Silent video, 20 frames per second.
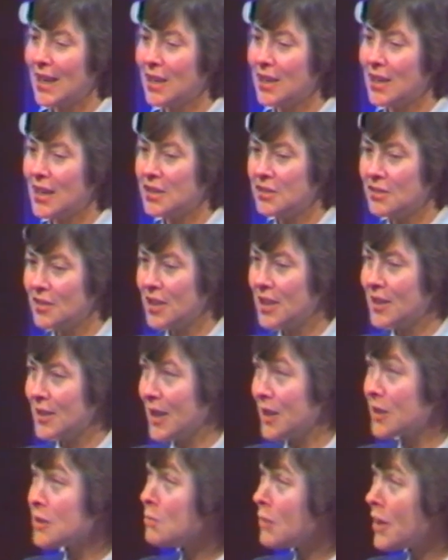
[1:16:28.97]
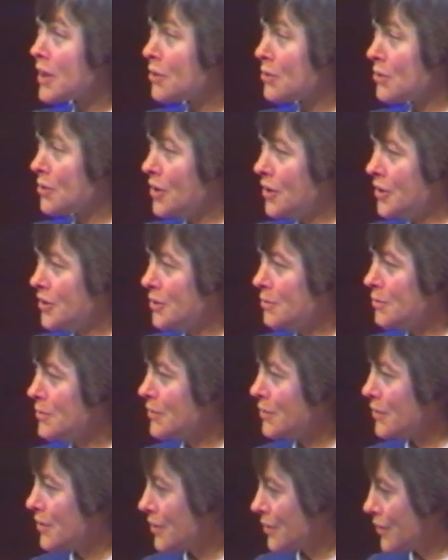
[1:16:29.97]
uh, and seeing that as
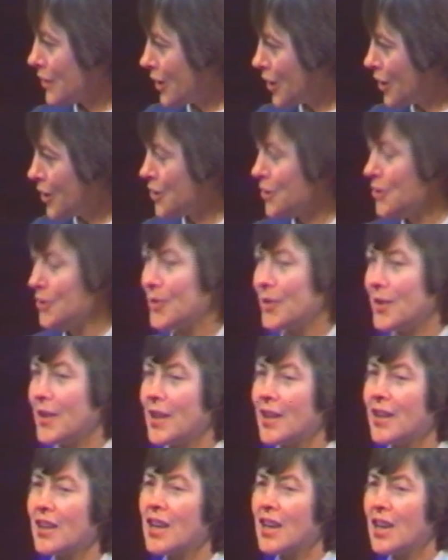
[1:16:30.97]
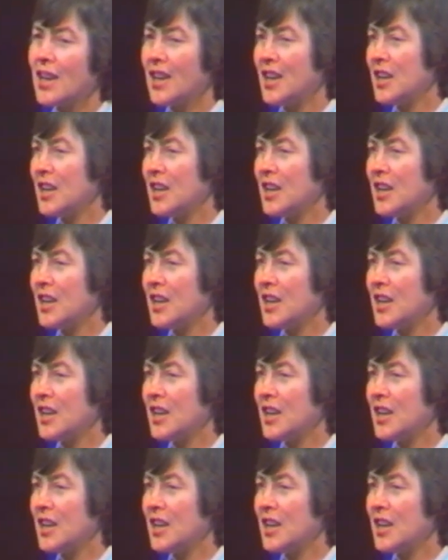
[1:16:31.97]
microcosm of, of, a larger thing.